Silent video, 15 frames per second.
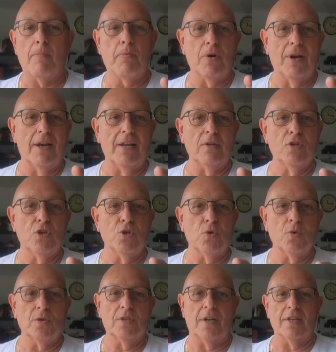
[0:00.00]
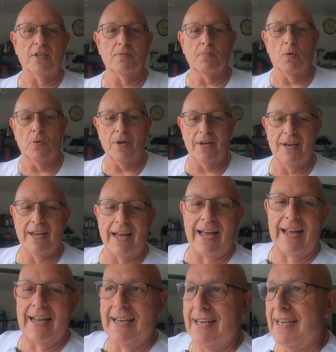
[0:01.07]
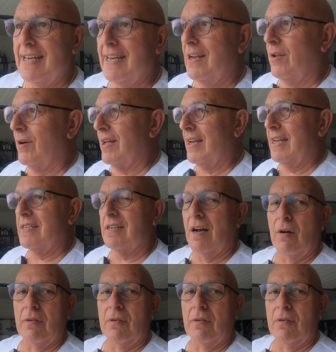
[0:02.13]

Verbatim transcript: I put a little short on this morning, and look at this.